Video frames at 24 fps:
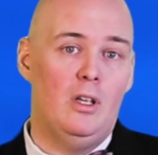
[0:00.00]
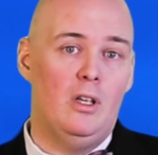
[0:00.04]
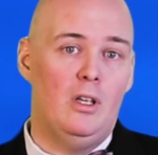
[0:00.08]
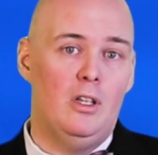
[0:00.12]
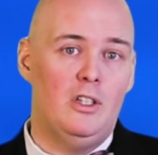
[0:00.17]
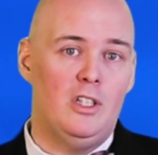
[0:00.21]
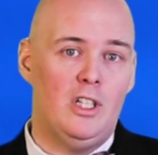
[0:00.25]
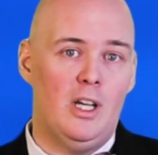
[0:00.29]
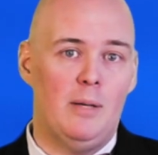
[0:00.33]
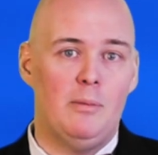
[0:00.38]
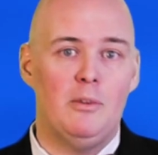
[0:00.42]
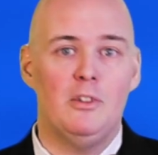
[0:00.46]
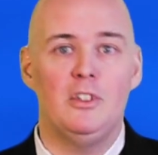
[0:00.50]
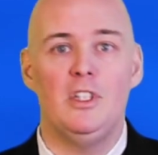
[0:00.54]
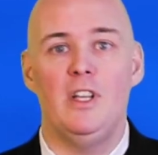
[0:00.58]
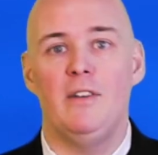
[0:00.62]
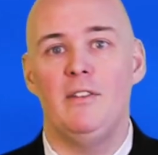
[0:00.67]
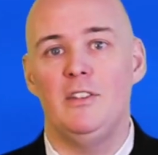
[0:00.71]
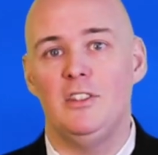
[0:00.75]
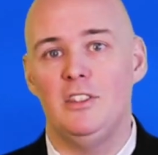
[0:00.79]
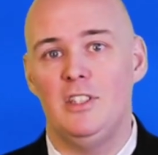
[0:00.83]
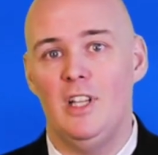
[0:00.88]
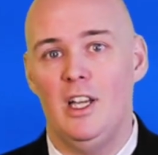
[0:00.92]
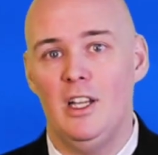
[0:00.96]
Chapter
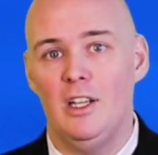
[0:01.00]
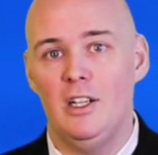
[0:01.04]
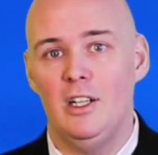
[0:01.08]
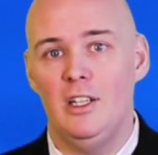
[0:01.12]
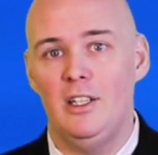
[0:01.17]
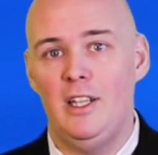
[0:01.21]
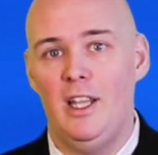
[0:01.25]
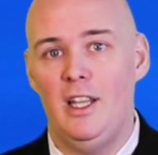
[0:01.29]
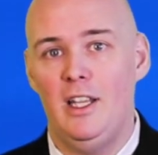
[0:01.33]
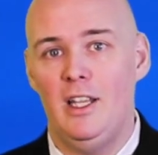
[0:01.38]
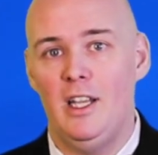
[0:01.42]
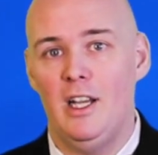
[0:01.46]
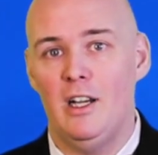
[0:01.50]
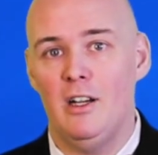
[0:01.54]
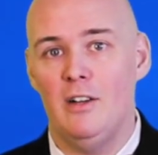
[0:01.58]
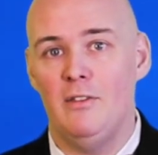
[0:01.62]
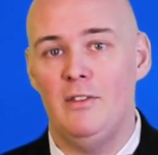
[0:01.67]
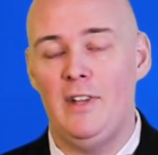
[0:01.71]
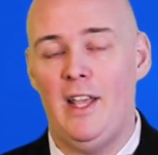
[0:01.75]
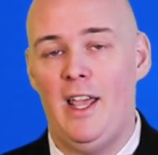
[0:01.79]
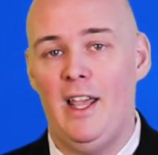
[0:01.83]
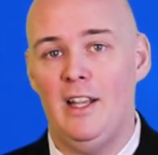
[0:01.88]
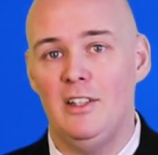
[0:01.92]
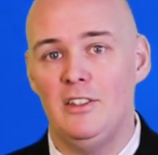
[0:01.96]
7 is not going to take care of
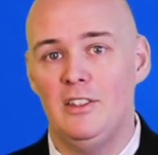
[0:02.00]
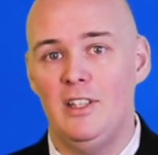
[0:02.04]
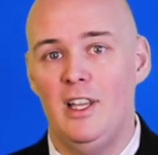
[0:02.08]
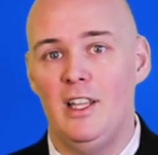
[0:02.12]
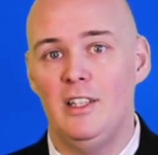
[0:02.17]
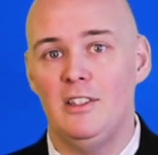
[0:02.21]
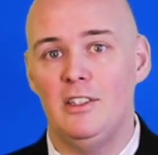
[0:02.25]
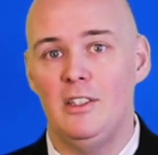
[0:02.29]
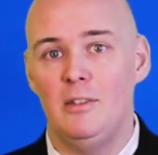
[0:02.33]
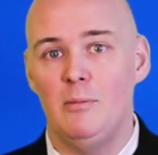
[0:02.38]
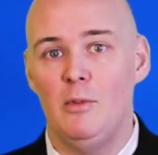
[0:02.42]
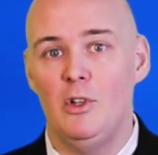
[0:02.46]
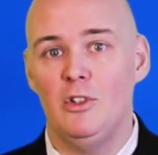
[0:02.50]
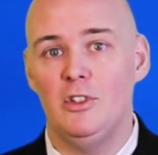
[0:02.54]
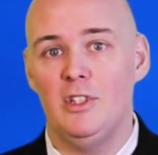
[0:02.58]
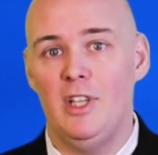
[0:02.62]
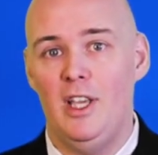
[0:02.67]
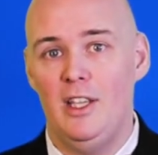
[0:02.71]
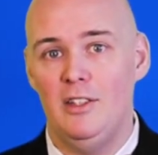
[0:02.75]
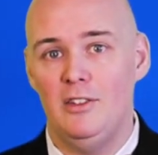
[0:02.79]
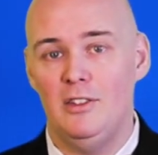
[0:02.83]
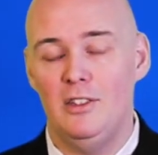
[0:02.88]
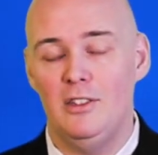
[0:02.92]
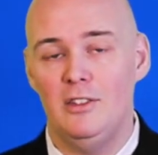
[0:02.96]
tax debts in most
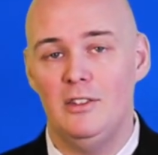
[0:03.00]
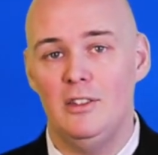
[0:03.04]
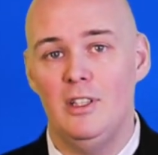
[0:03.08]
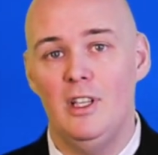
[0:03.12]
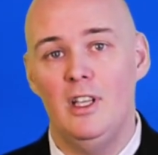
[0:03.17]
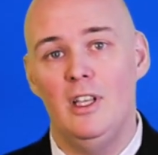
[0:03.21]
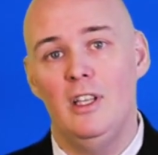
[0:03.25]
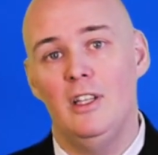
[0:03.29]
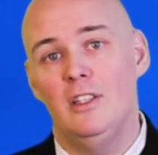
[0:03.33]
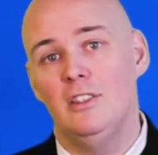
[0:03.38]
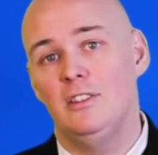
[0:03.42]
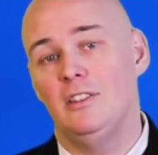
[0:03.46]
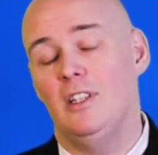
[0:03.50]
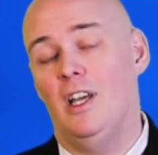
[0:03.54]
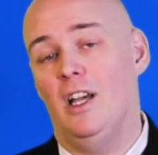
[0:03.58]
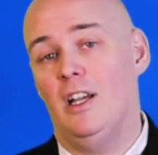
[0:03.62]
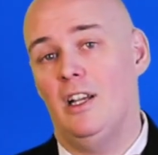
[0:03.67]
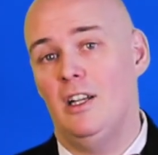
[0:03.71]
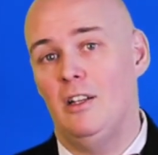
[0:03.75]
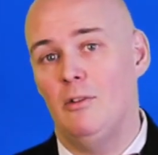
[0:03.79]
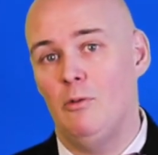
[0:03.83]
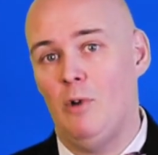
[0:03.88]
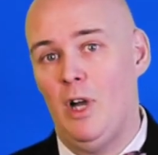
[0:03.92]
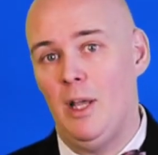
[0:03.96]
cases. It's not
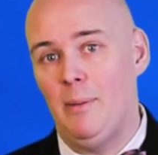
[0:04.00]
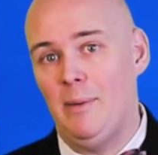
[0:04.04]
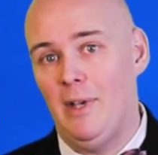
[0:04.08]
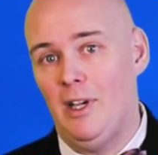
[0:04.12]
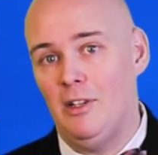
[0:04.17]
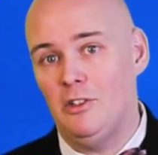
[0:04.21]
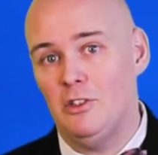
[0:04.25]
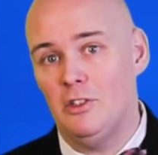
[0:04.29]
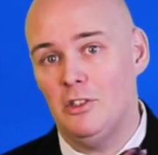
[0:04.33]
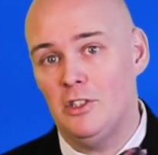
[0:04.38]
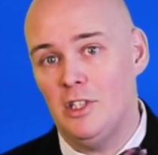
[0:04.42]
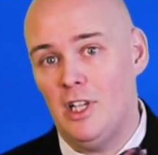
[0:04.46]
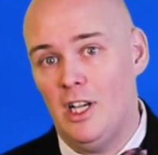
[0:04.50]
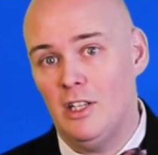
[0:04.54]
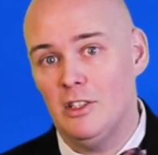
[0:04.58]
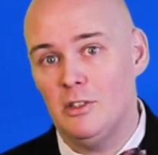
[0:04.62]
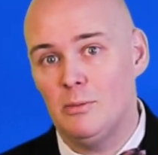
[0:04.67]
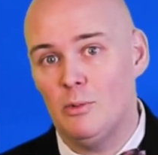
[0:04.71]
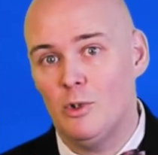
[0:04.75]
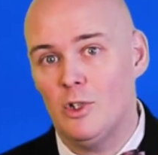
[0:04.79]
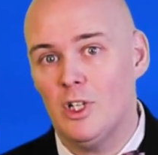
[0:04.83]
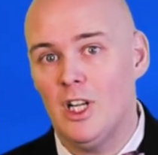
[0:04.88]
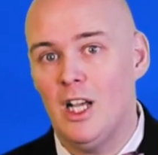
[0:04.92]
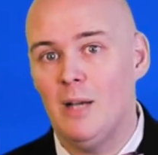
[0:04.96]
going to wipe out your child
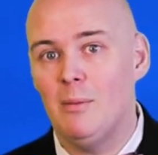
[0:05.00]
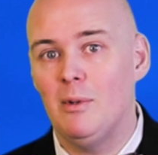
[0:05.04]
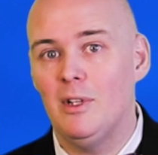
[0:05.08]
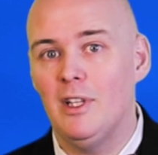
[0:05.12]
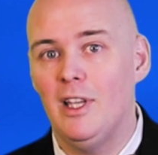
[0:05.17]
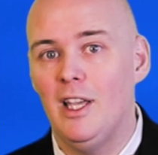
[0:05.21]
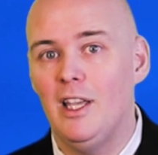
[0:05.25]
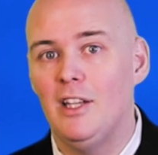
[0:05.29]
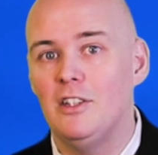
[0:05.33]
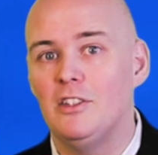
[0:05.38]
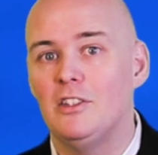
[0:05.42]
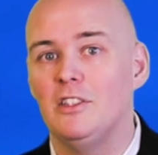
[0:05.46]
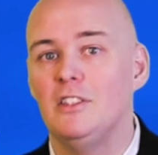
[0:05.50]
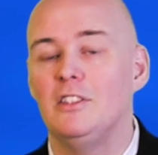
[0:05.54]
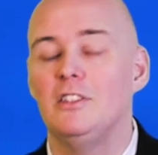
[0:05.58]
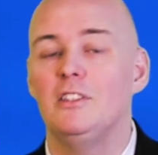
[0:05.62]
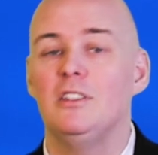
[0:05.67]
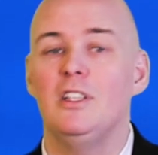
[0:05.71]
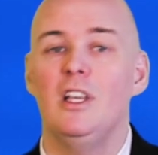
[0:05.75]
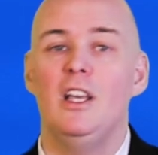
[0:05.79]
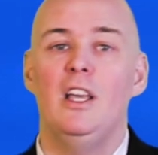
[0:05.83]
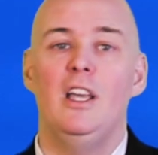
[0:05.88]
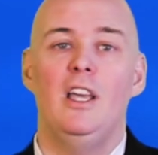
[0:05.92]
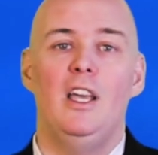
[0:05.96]
support
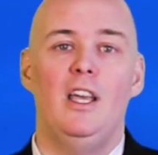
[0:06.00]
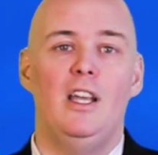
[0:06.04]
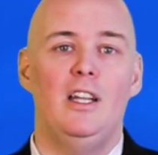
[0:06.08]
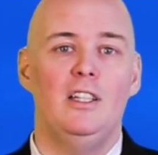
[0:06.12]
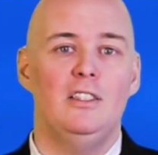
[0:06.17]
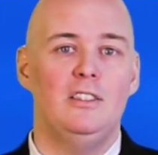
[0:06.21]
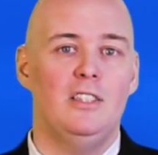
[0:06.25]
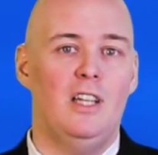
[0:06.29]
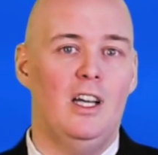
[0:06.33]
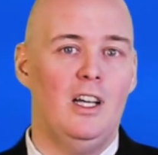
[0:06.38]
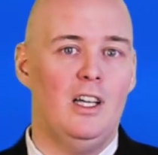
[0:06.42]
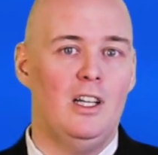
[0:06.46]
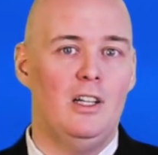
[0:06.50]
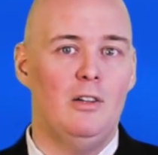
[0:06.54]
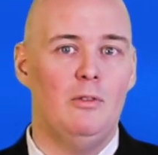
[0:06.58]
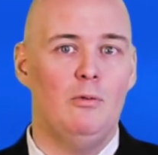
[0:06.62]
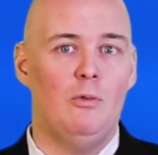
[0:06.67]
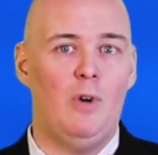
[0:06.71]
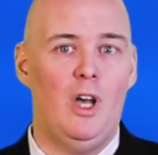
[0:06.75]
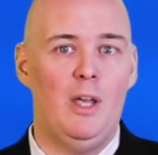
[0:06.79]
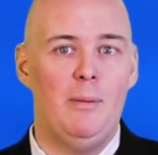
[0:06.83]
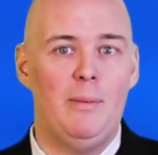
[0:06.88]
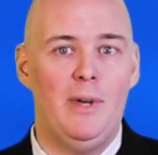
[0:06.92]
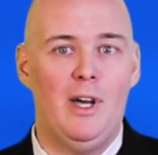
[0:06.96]
obligations, and it's not going to
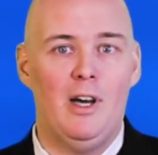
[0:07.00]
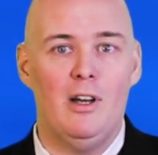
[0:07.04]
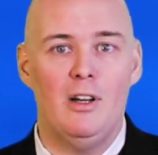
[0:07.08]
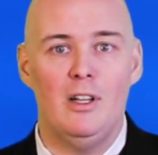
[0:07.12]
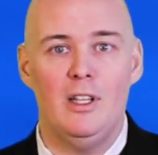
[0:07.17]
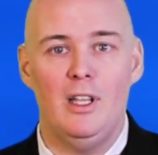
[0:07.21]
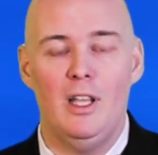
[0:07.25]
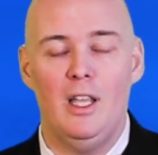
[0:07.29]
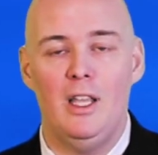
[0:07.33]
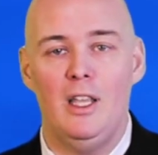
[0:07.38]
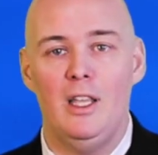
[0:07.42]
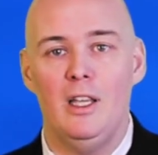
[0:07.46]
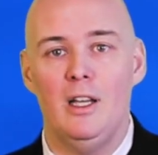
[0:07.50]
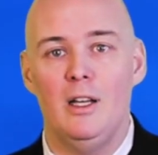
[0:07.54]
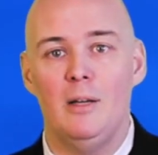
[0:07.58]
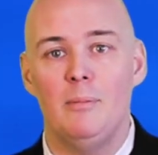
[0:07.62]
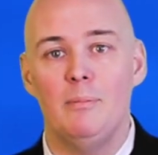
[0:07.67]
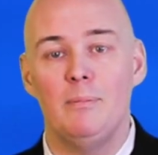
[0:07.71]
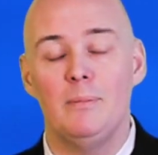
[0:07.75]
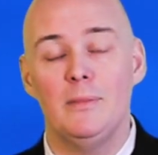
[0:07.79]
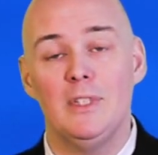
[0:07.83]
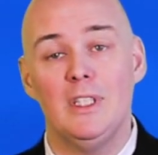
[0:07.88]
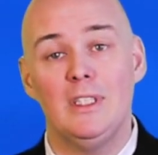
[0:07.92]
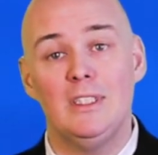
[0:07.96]
wipe out a
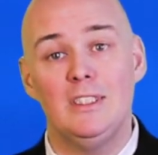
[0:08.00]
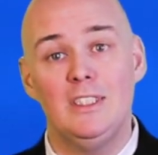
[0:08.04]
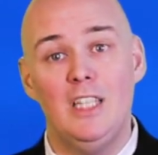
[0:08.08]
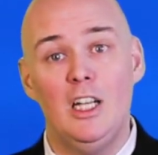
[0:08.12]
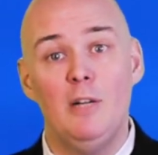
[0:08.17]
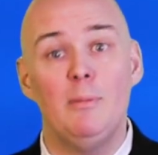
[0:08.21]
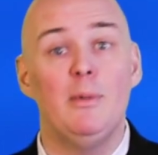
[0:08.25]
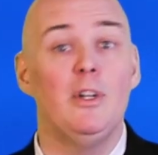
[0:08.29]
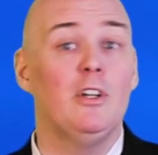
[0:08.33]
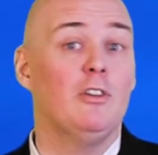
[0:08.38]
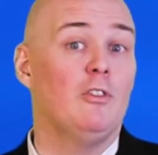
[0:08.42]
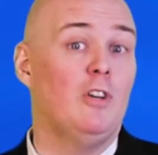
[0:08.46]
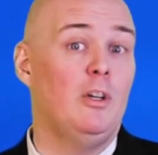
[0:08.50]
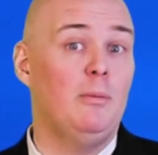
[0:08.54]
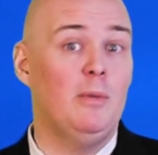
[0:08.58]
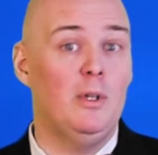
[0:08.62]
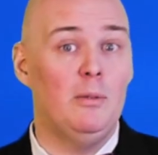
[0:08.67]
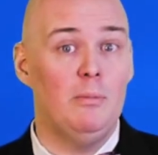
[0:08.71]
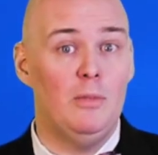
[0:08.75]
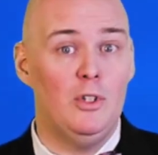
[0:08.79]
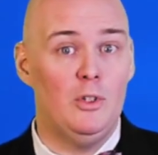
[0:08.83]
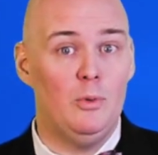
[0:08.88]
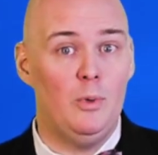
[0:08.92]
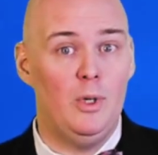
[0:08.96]
settlement
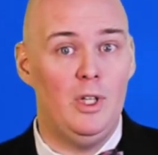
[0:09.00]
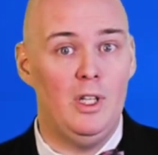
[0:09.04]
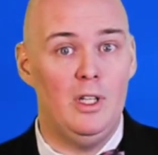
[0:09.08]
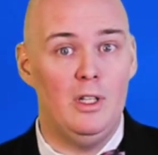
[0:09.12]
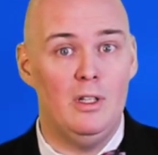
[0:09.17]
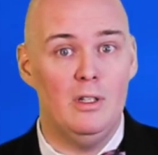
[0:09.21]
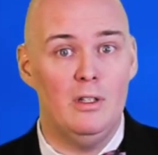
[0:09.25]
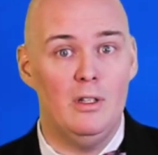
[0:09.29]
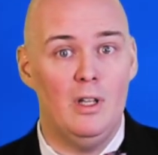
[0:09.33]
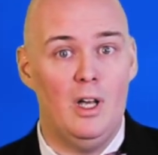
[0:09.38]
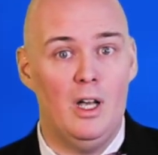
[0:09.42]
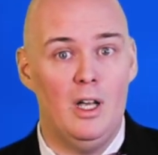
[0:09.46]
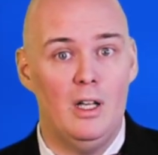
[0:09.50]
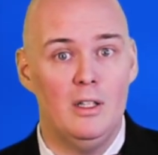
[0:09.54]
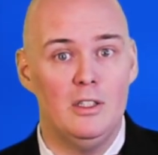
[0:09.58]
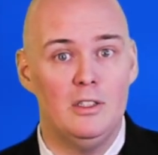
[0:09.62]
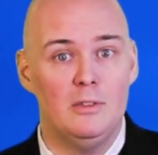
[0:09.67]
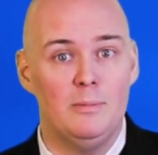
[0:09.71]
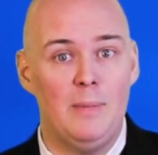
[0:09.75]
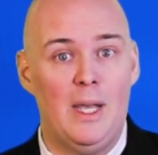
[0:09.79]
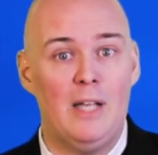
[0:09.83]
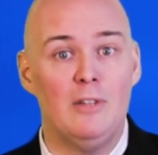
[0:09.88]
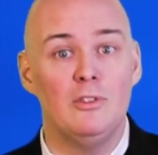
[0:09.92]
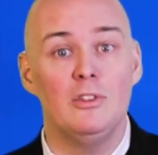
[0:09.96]
agreement between
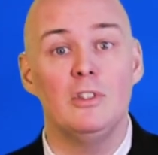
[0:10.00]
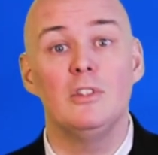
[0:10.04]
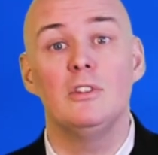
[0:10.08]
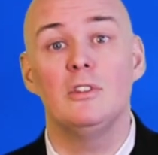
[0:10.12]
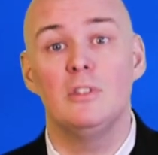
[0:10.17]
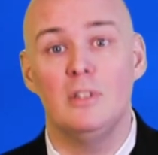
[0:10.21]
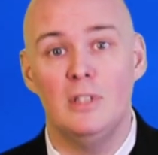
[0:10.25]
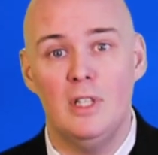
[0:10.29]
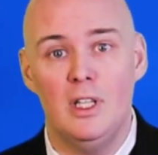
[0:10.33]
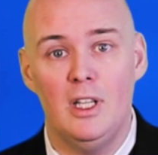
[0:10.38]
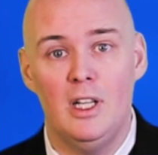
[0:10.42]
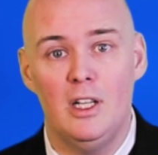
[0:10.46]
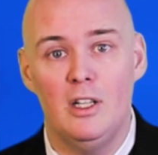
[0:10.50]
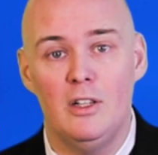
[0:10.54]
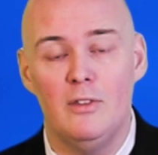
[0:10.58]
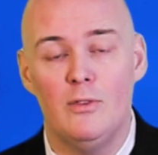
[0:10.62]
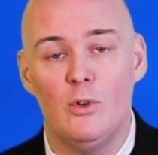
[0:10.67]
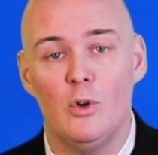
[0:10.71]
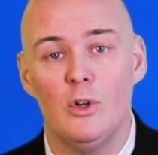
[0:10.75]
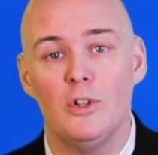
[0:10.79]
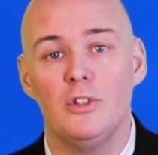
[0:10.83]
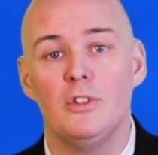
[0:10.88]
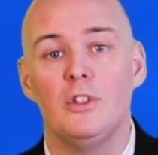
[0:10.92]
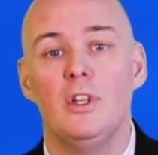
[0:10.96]
spouses in a
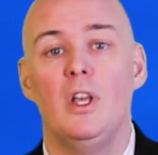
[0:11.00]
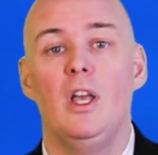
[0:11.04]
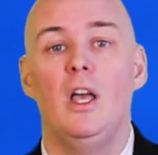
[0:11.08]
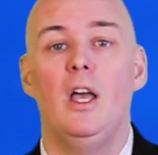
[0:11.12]
divorce.